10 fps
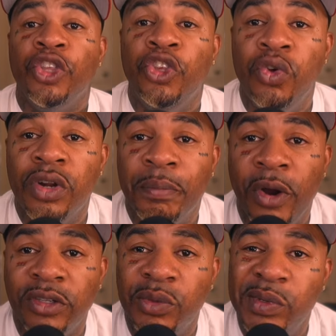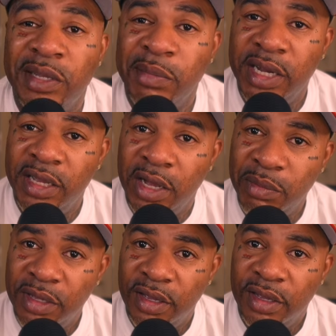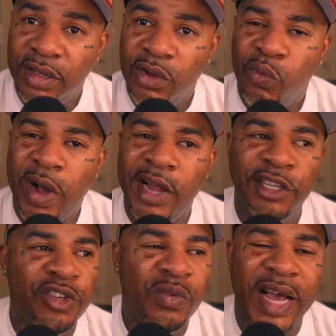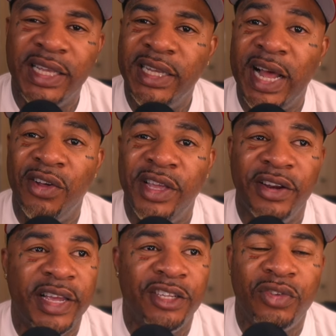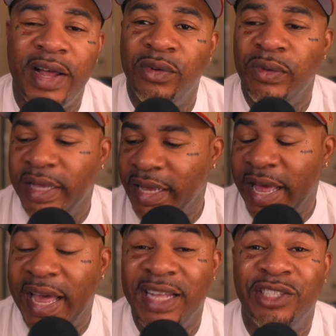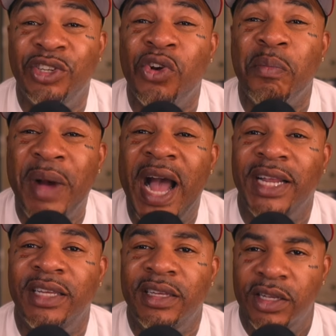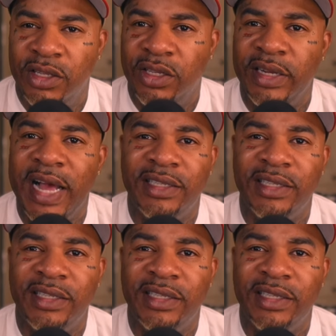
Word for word: You're the person with the money, homie. Why do you got to get out here and try to enhance your body to knock